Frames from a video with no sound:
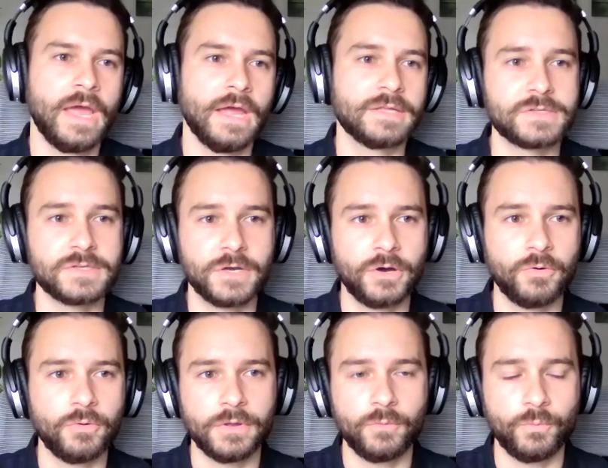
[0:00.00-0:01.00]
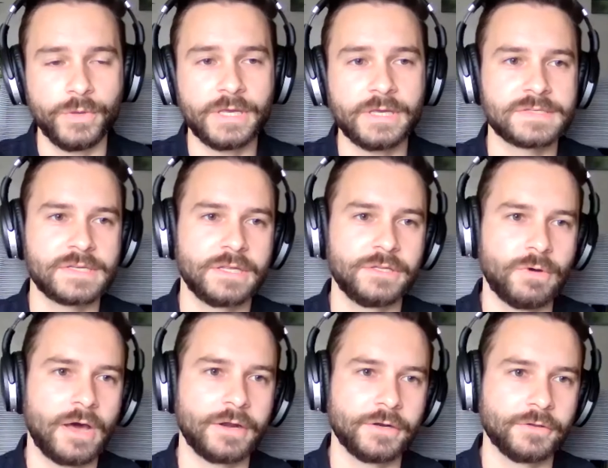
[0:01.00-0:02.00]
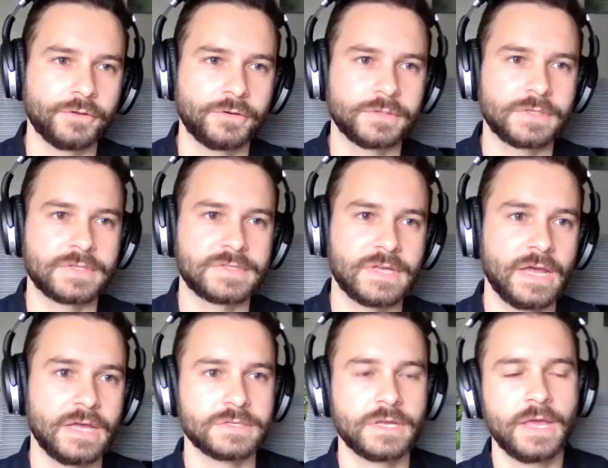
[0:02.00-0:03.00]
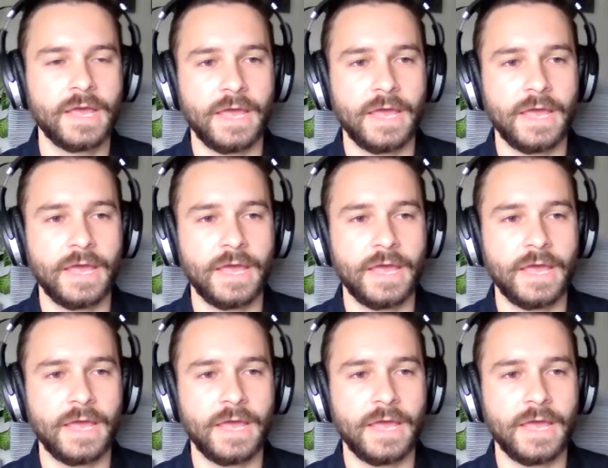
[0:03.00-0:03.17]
And so we can send you out an alert that says,